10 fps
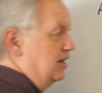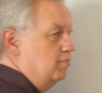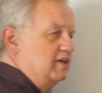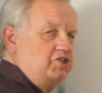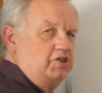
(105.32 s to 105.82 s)
how
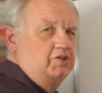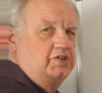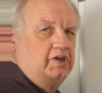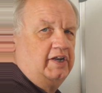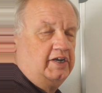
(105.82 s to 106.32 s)
many
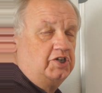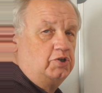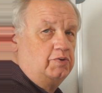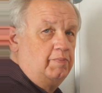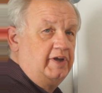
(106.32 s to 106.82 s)
shares they're going to
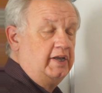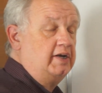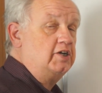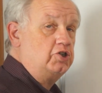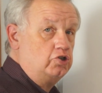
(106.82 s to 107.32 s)
issue in the
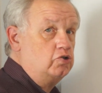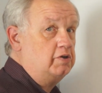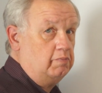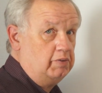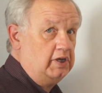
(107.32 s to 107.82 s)
beginning. It
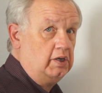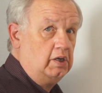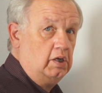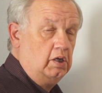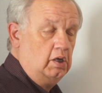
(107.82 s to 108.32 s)
shouldn't be.
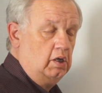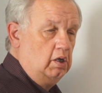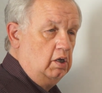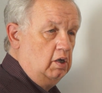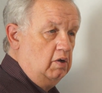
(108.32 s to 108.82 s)

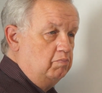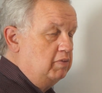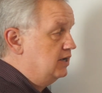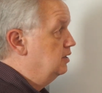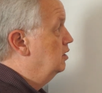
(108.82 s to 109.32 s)

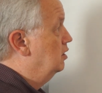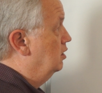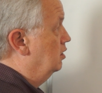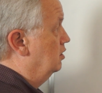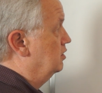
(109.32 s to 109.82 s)
But
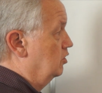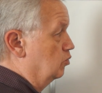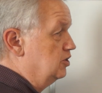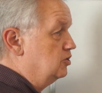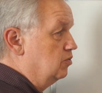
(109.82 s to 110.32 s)
the
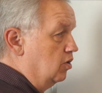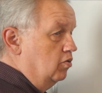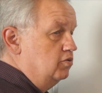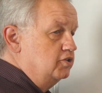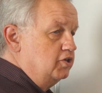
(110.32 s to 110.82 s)
original
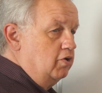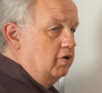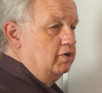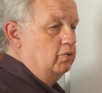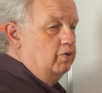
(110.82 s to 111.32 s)
owners
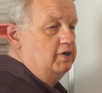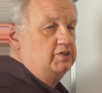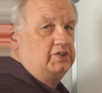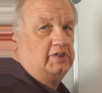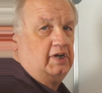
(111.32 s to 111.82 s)
are going to
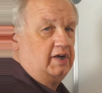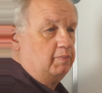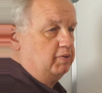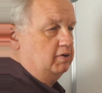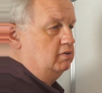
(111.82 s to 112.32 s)
set
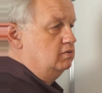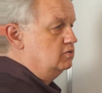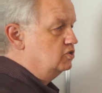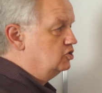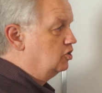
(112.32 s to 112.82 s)
up
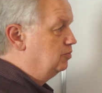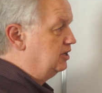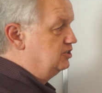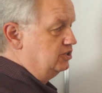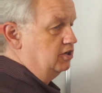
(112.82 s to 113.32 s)
so
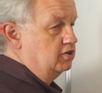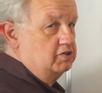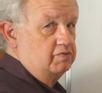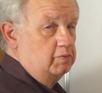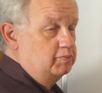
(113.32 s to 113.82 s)
many
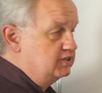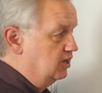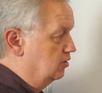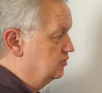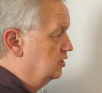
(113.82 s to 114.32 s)
shares for
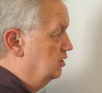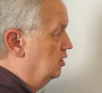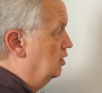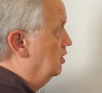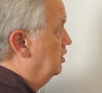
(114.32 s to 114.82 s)
themselves.
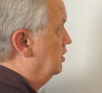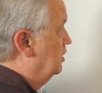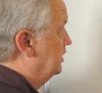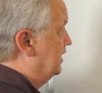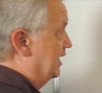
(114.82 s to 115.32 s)

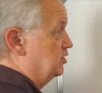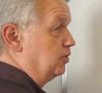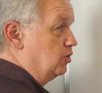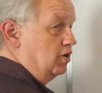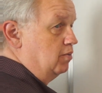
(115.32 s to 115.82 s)
That's
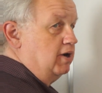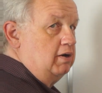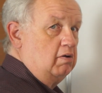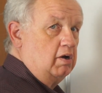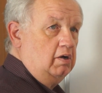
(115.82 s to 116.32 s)
required by
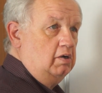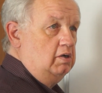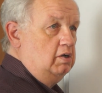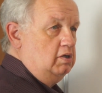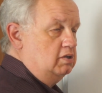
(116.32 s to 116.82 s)
law.
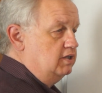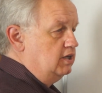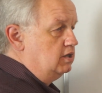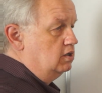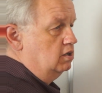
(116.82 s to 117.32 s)

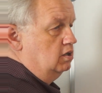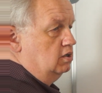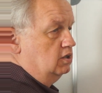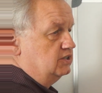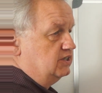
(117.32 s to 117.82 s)
The
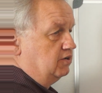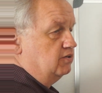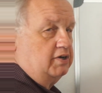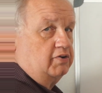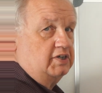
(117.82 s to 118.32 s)

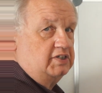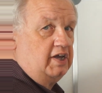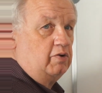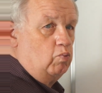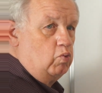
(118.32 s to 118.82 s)
Secretary of
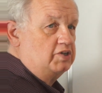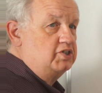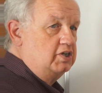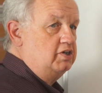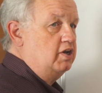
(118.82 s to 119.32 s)
State wants
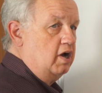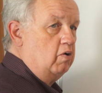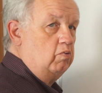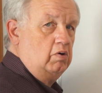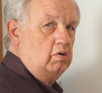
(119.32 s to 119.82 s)
to
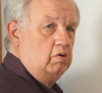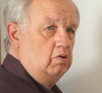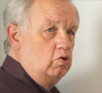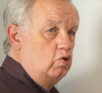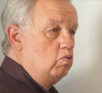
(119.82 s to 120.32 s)
know
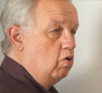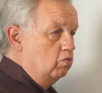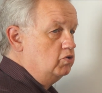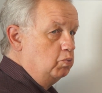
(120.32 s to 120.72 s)
who owns